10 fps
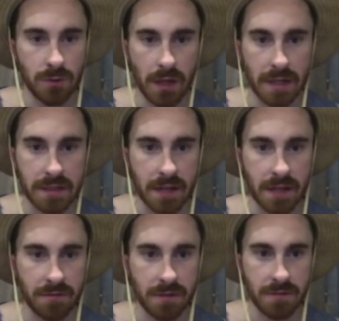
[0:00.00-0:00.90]
like 10
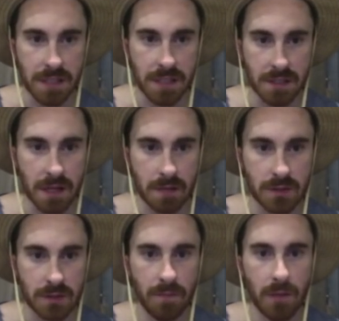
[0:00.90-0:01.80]
to 15
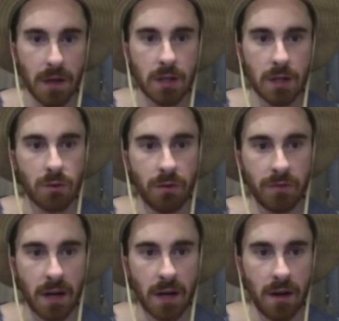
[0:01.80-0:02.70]
times. So we've
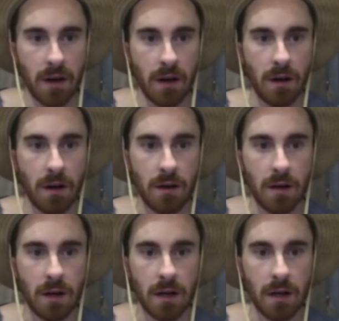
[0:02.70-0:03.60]
got a
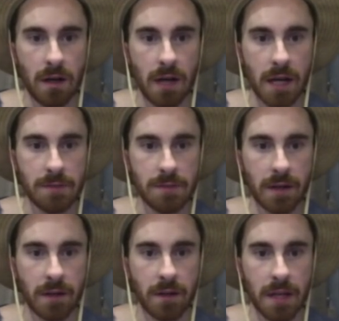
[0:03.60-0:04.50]
Iceman
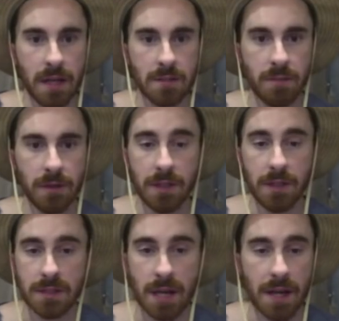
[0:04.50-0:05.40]
on enhanced
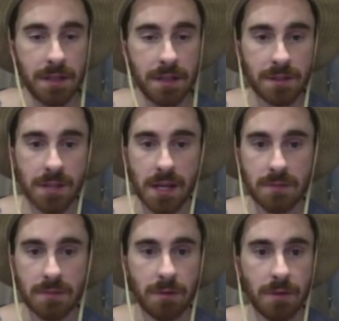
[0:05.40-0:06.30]
abilities, and he just
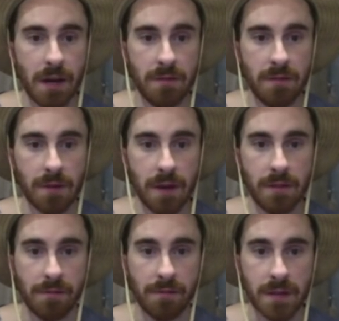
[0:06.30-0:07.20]
hits me with a heavy right in
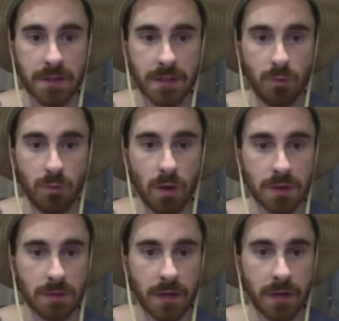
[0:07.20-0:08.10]
the face. I just
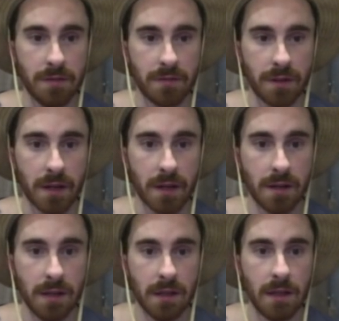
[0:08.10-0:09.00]
wasn't ready for that.
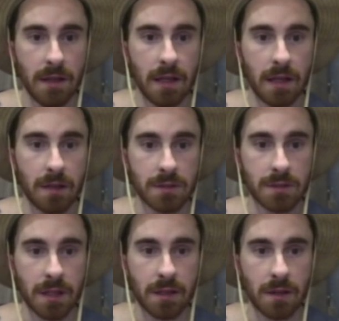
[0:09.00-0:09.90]
And I was
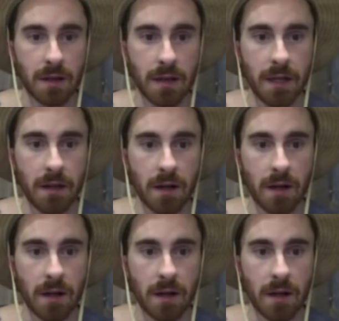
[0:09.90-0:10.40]
like, all right,